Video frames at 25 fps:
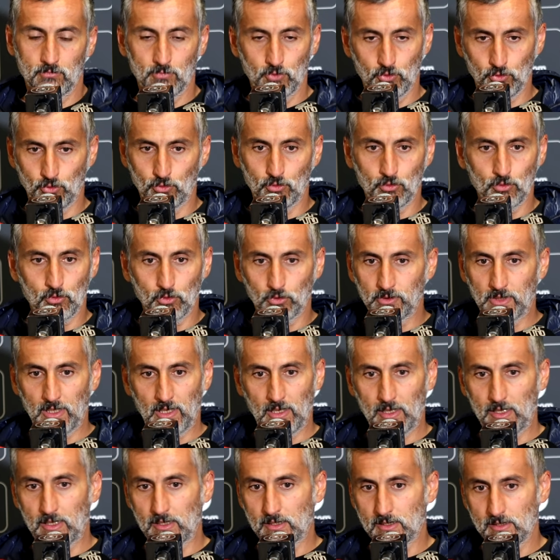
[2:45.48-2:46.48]
two good
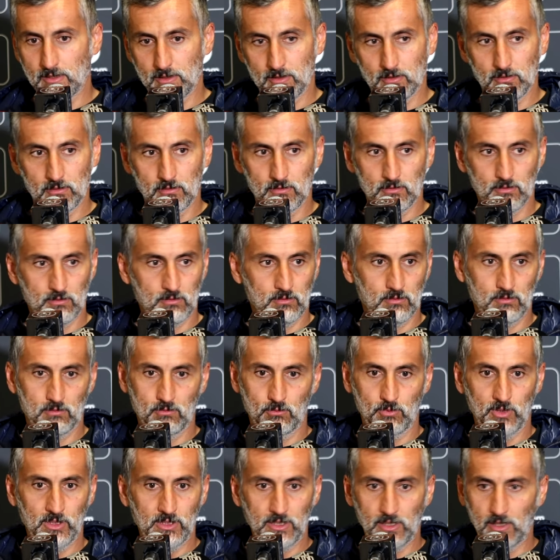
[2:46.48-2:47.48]
legs.
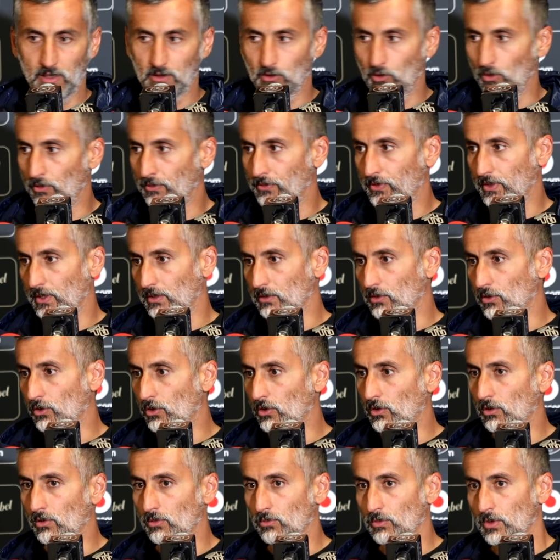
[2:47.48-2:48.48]
We didn't concede
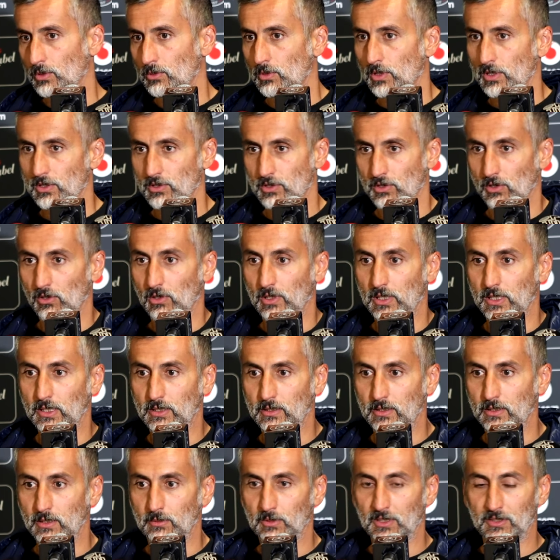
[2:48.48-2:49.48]
goal. We were
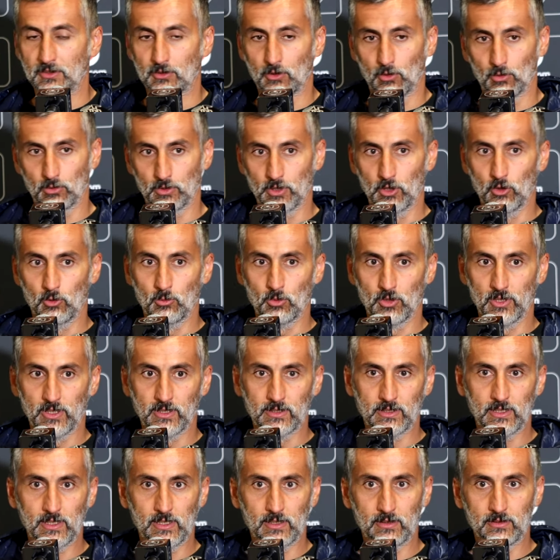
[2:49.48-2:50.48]
solid, even though the
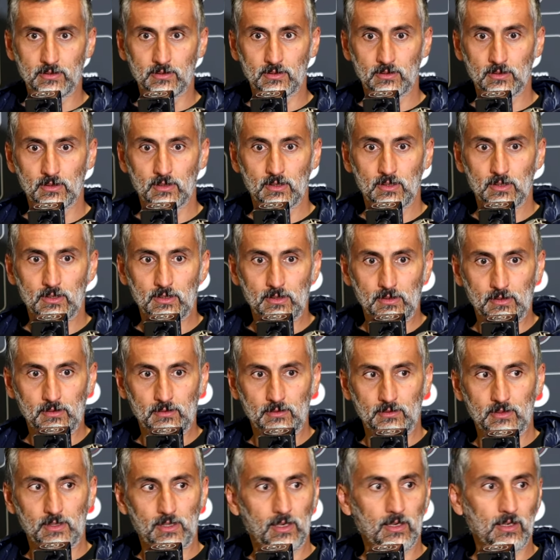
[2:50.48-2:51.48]
opponent didn't
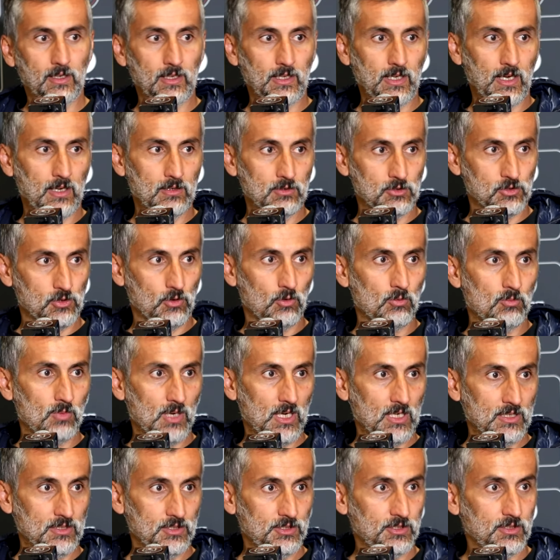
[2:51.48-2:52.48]
create so
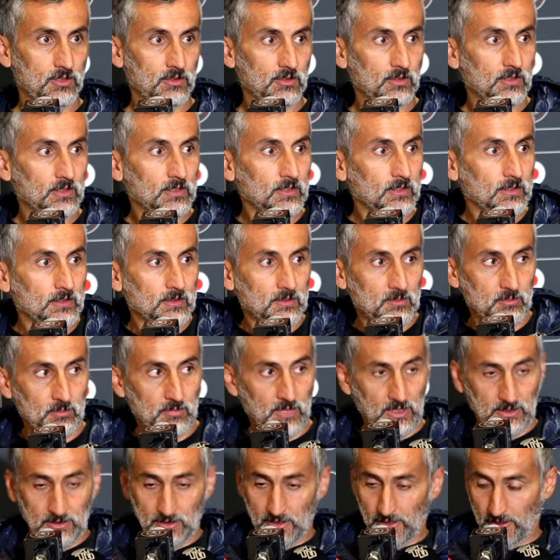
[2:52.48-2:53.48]
much.
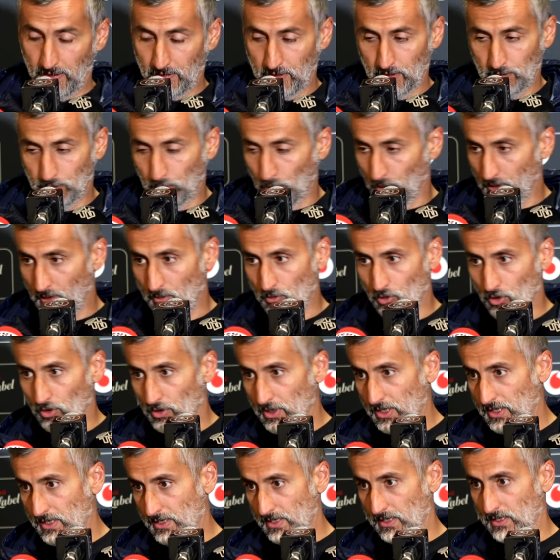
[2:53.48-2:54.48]
But credit for the
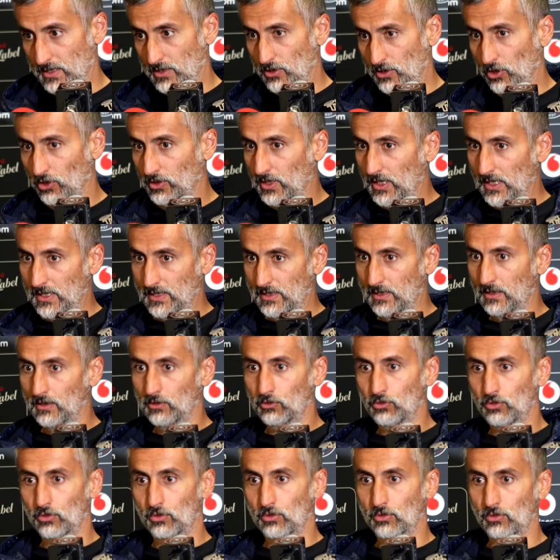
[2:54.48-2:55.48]
boys. It's not easy
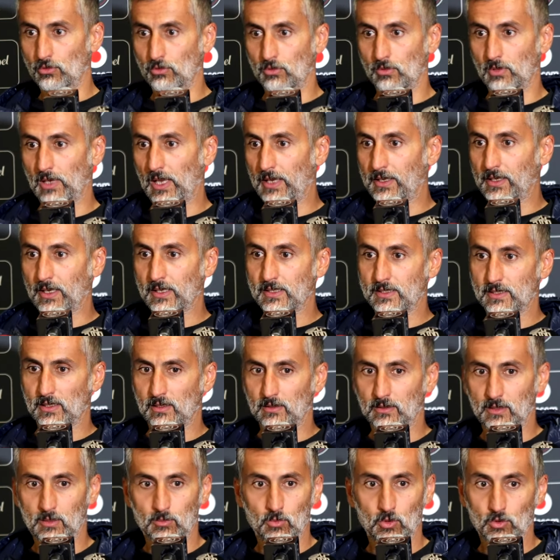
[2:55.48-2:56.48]
to, like I
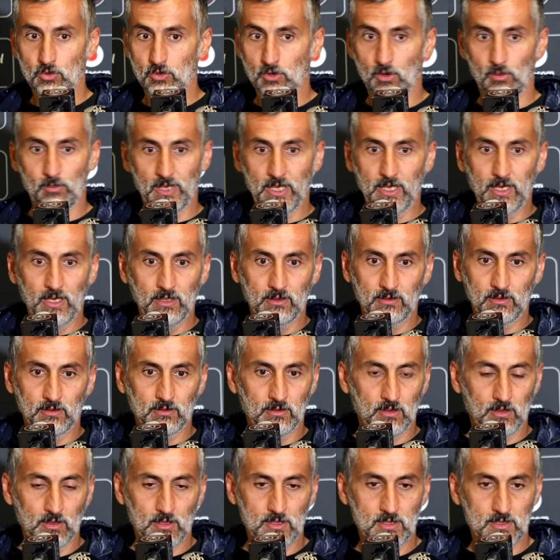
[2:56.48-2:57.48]
said, the most
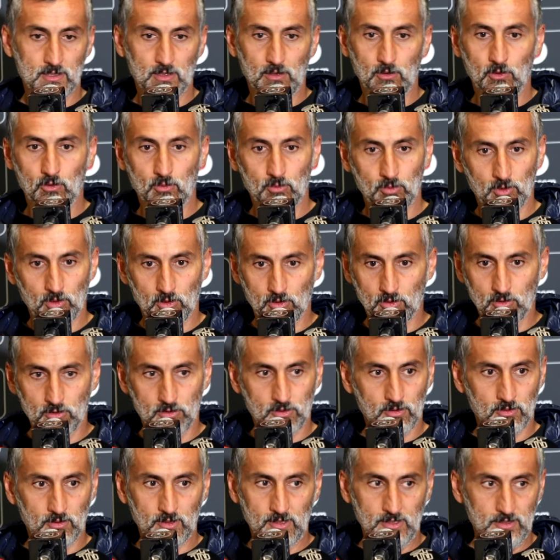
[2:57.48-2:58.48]
complicated against the low
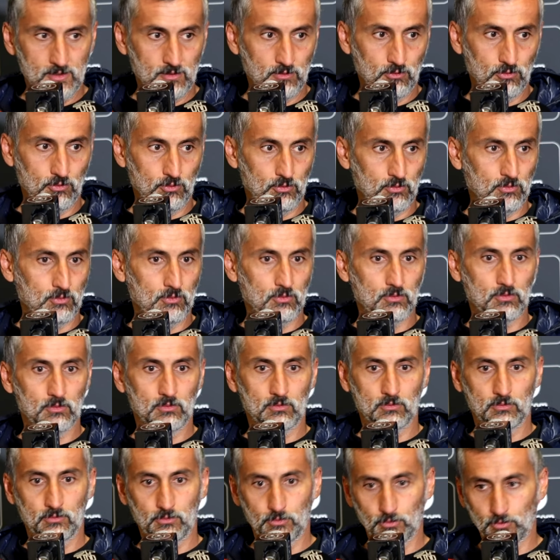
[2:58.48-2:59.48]
blocks is
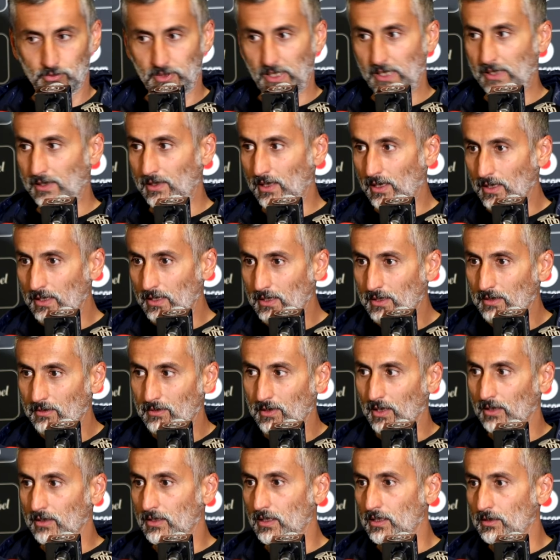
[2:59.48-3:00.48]
to take the
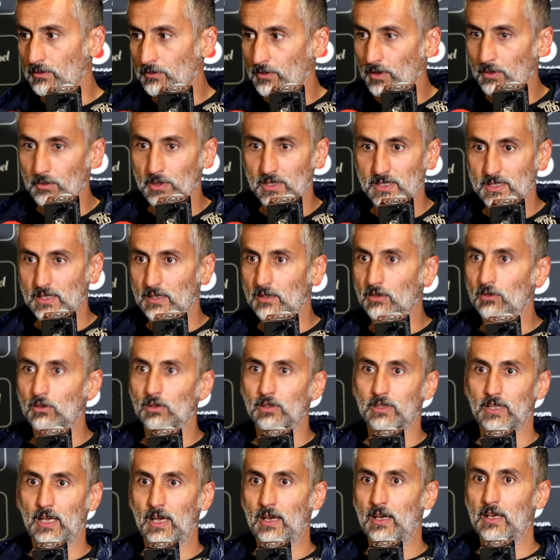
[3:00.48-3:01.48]
initiative every
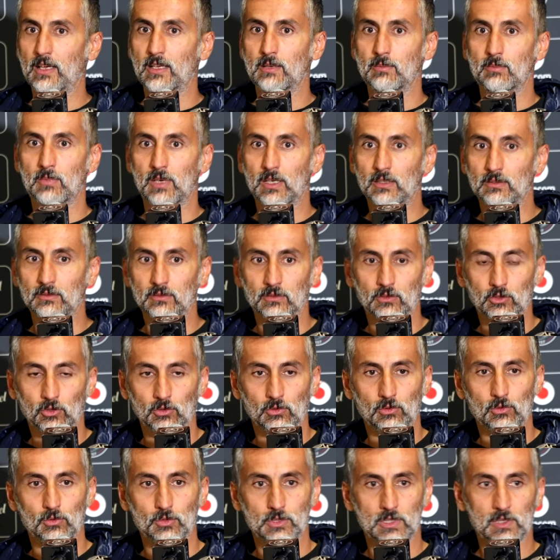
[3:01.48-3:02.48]
single time and
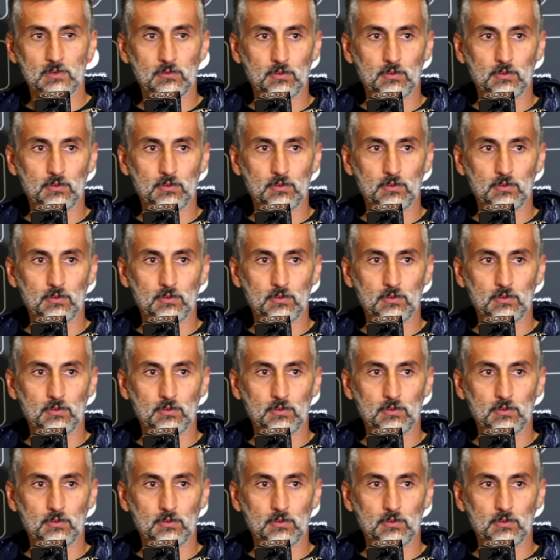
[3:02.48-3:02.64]
don't lose the